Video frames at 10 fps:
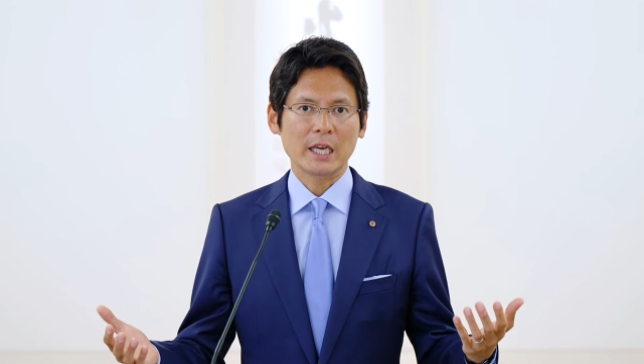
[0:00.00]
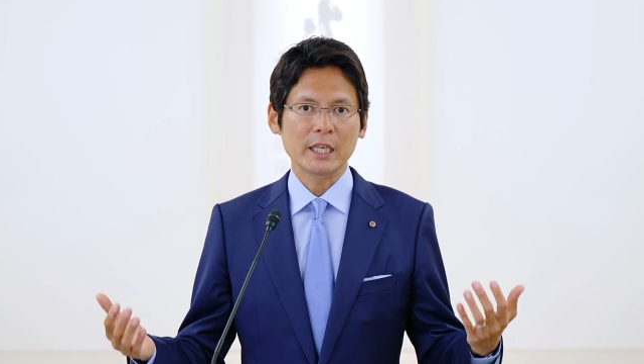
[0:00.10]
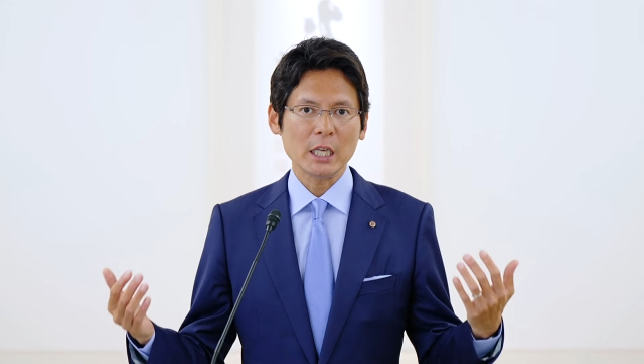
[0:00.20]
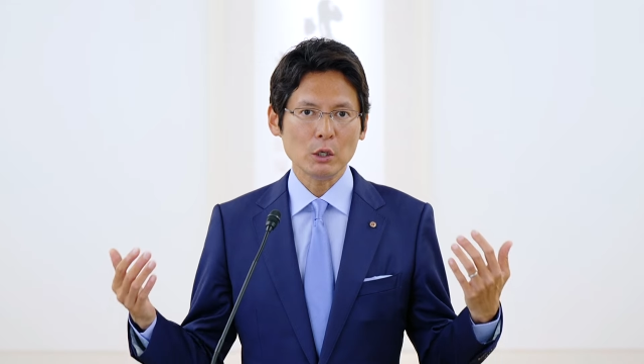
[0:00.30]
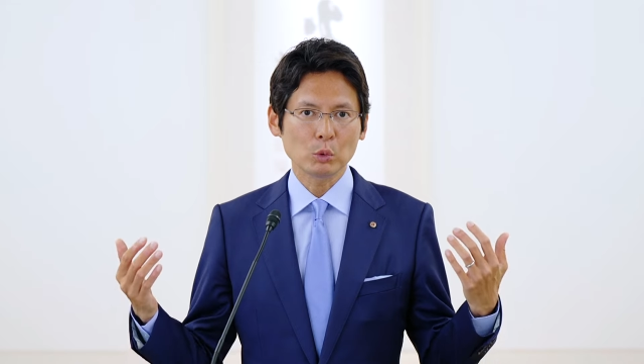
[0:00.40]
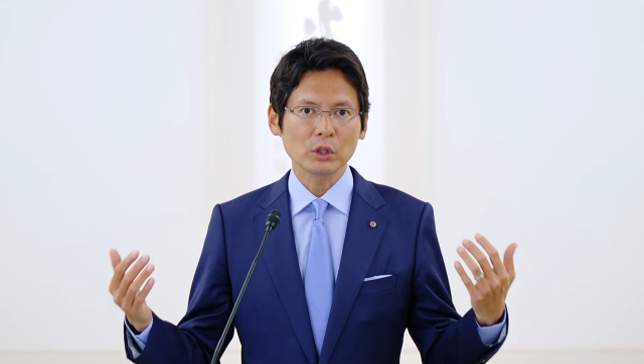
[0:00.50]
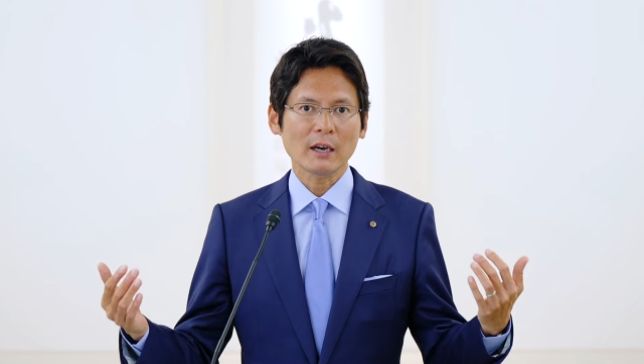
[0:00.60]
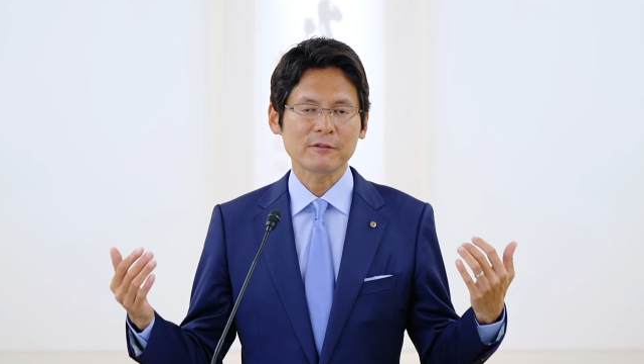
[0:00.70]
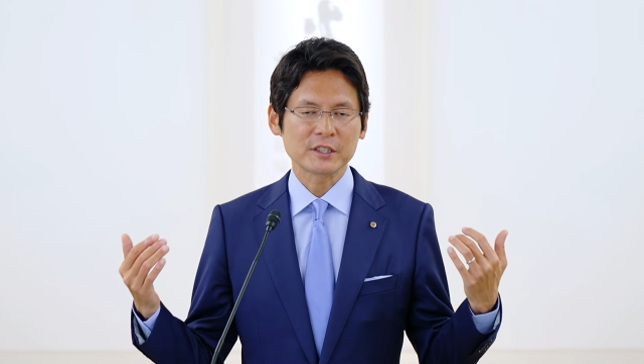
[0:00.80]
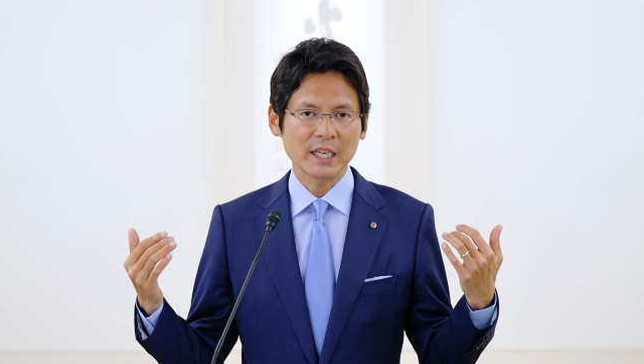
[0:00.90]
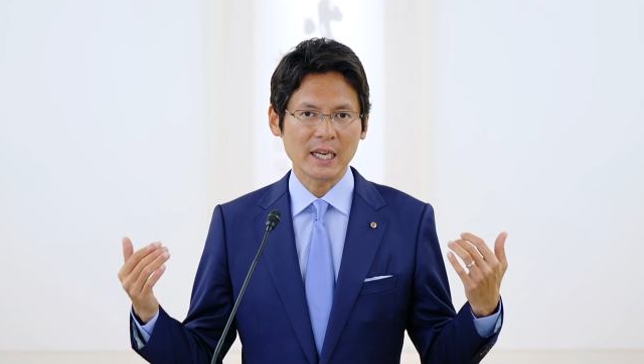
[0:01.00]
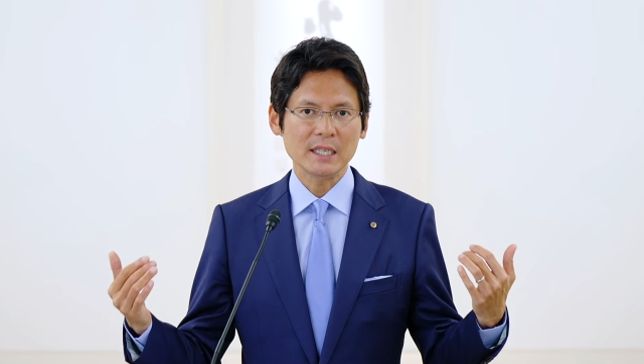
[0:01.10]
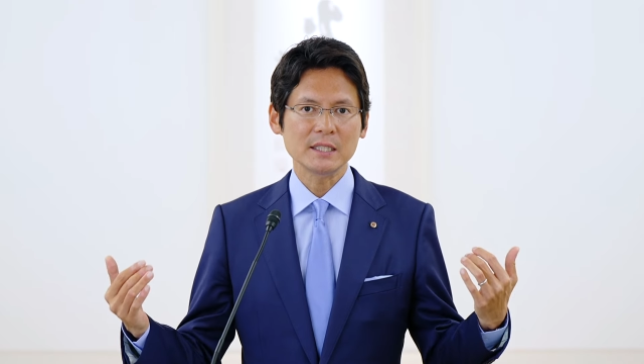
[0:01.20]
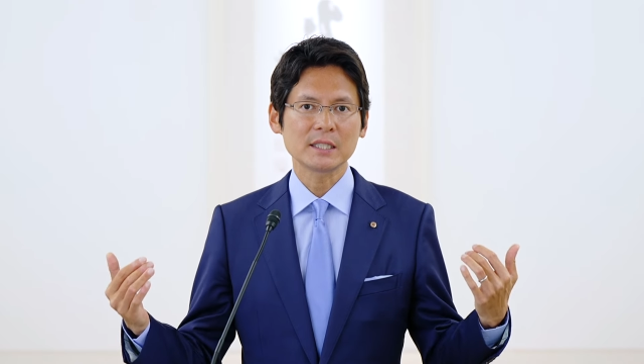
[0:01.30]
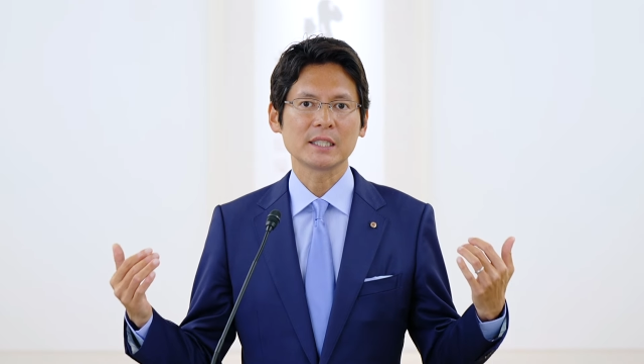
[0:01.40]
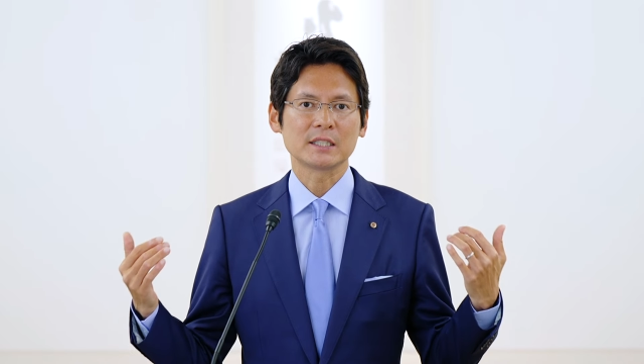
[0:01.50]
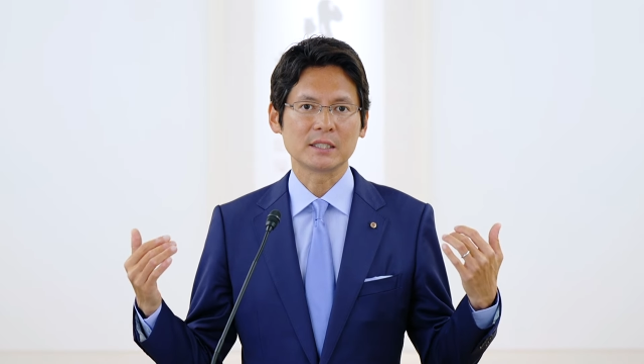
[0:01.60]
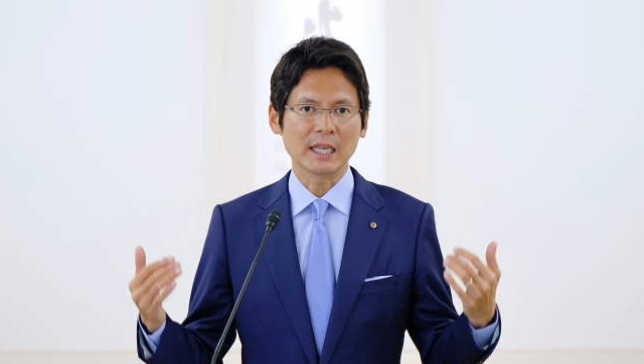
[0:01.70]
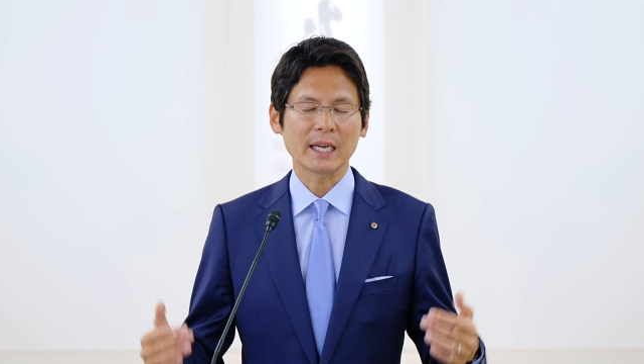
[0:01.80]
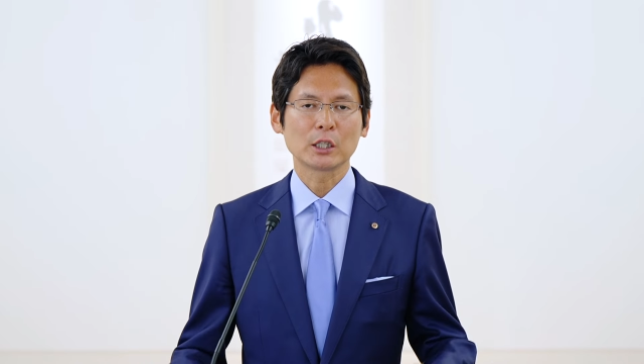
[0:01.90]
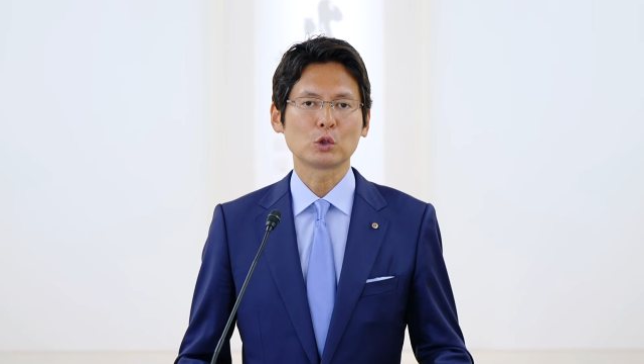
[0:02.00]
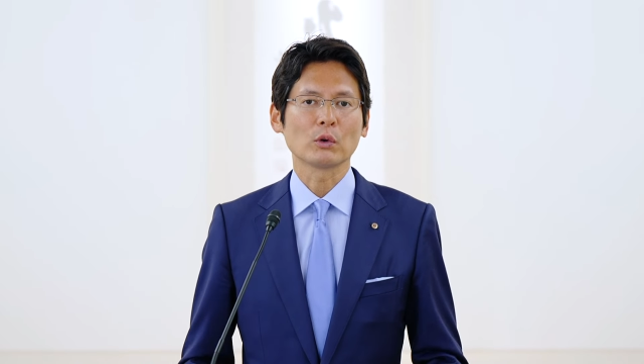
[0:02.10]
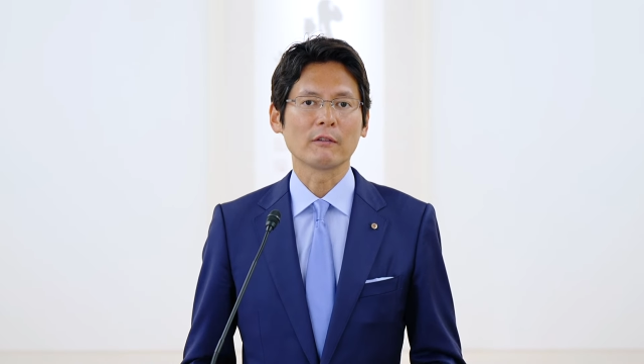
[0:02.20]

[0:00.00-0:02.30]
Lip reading: he would have changed his diet to